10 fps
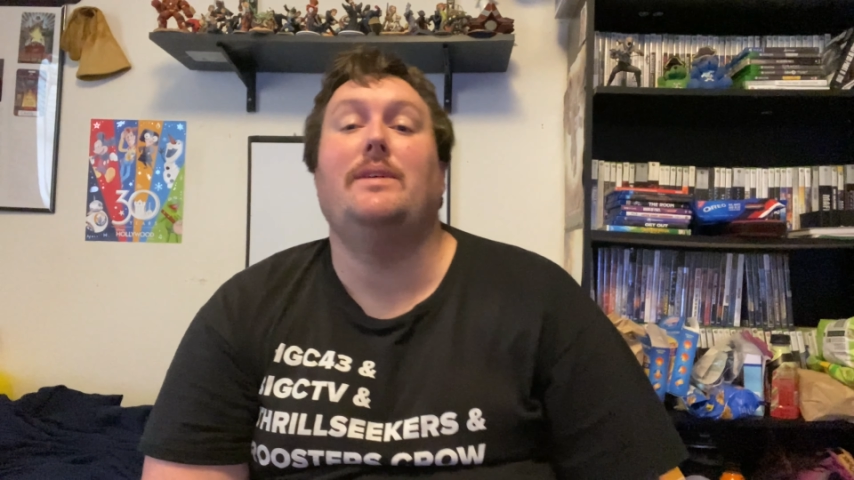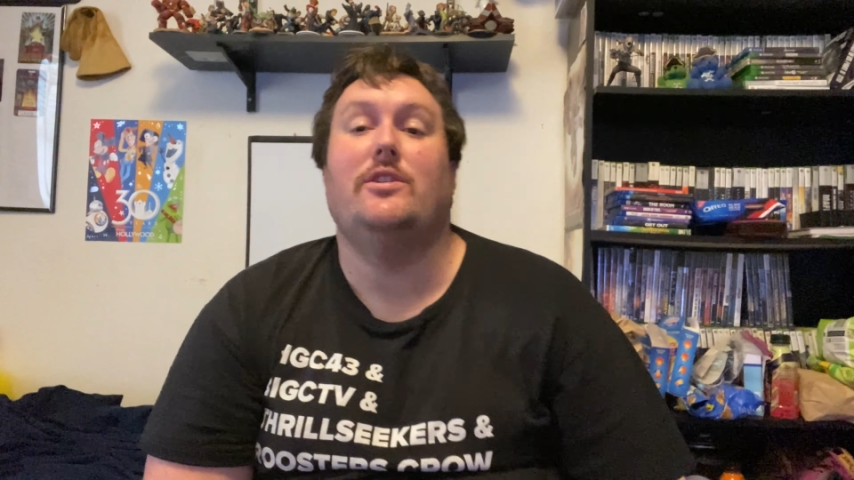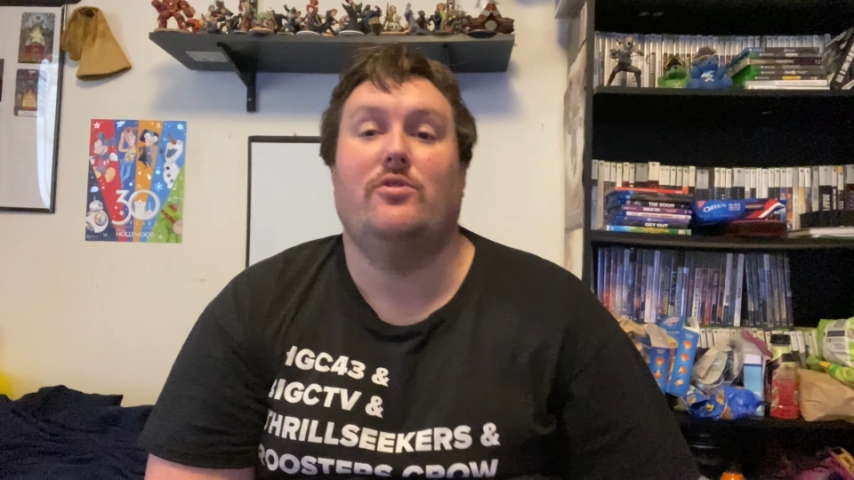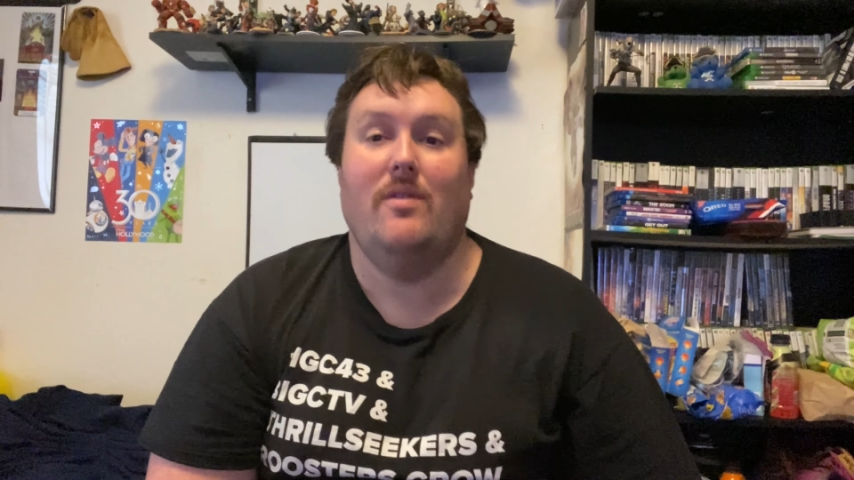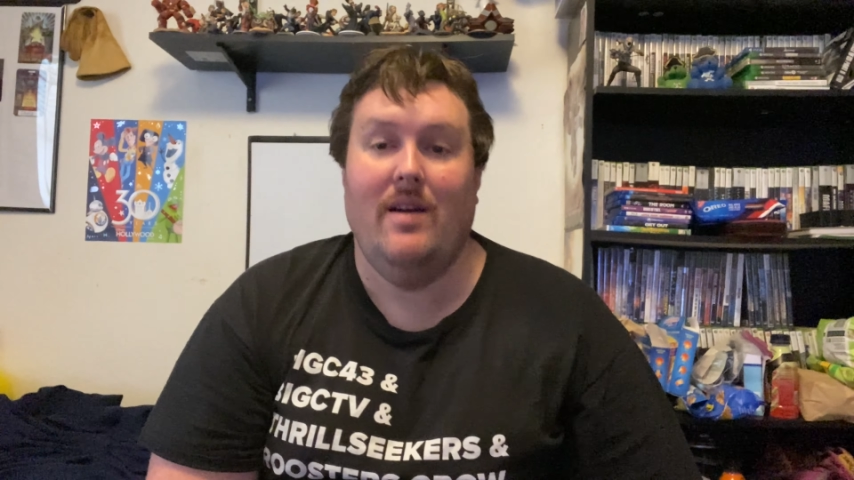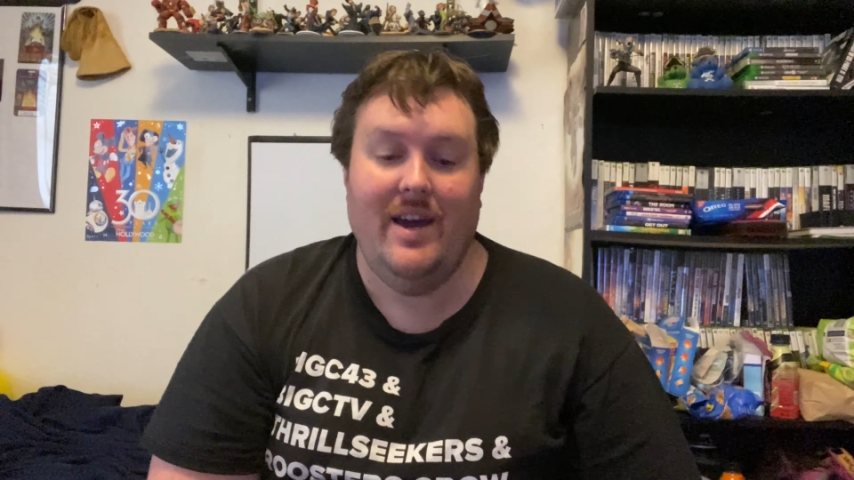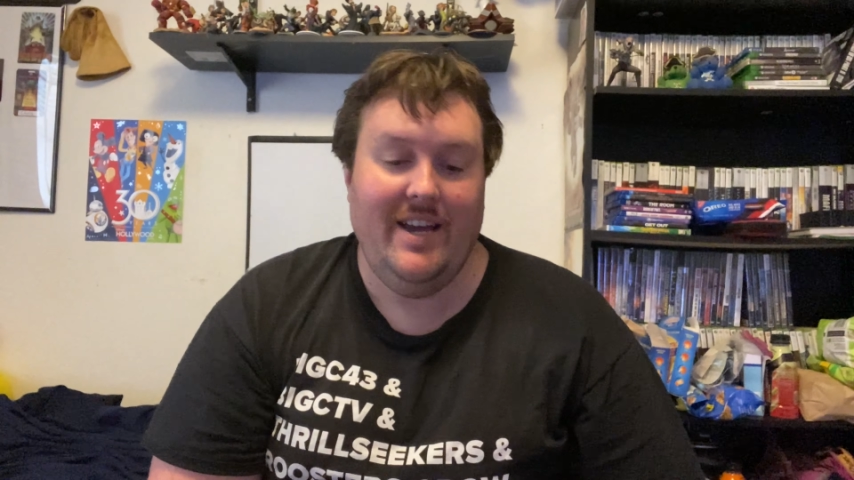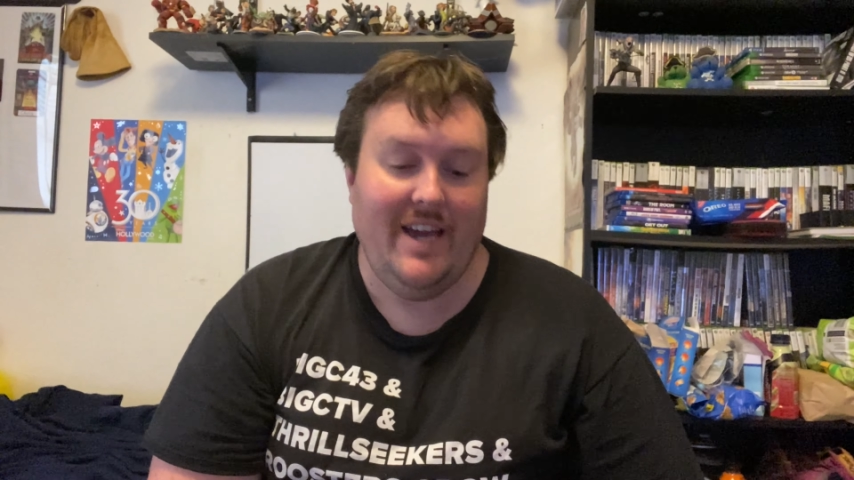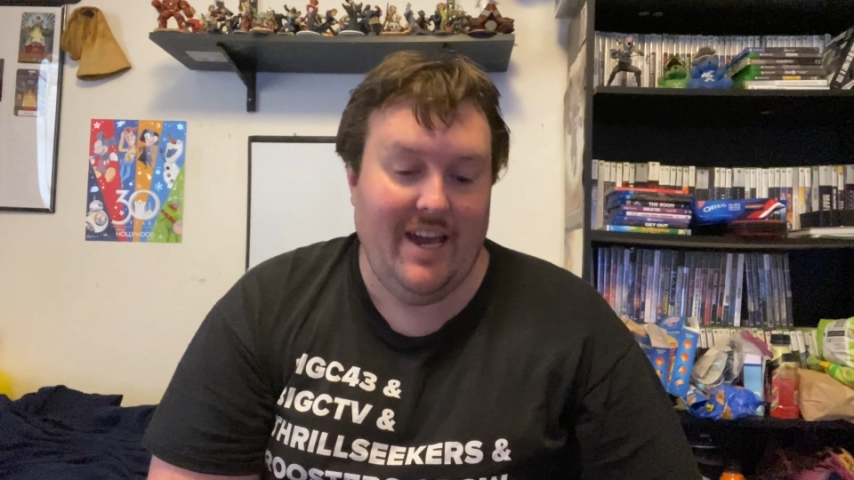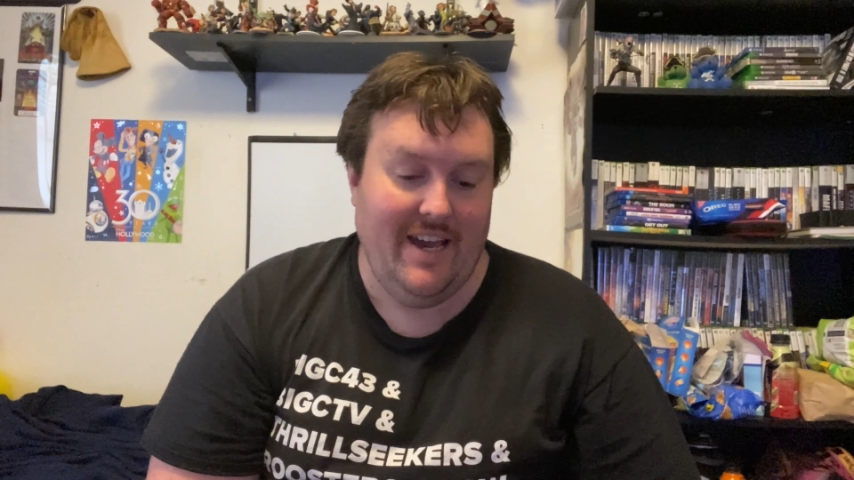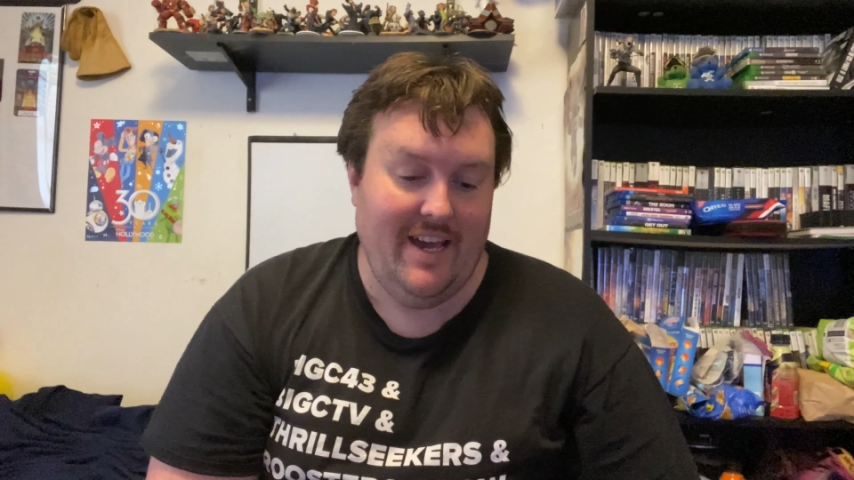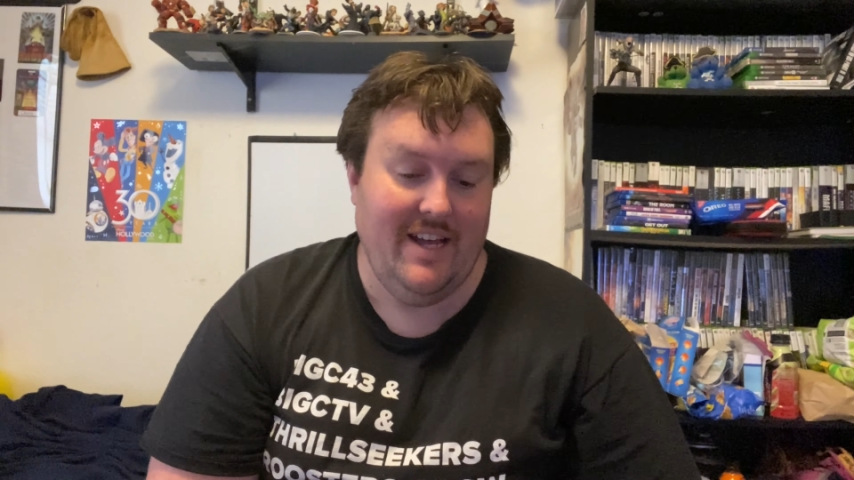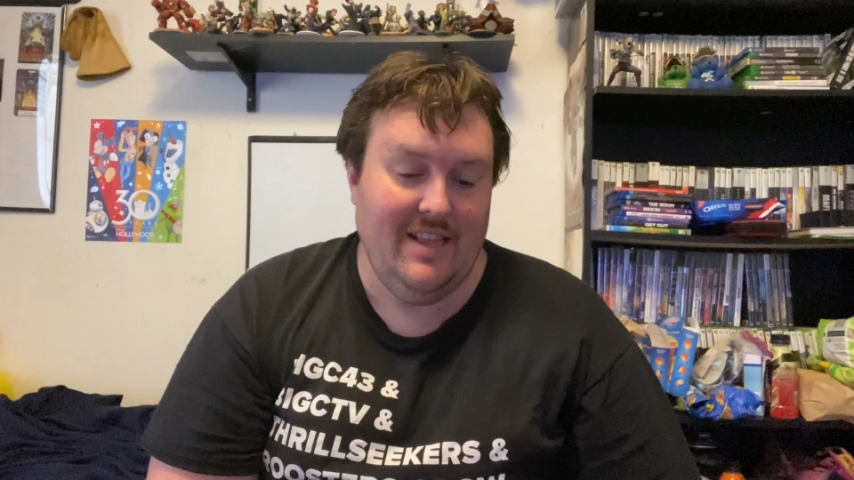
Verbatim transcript: be trying a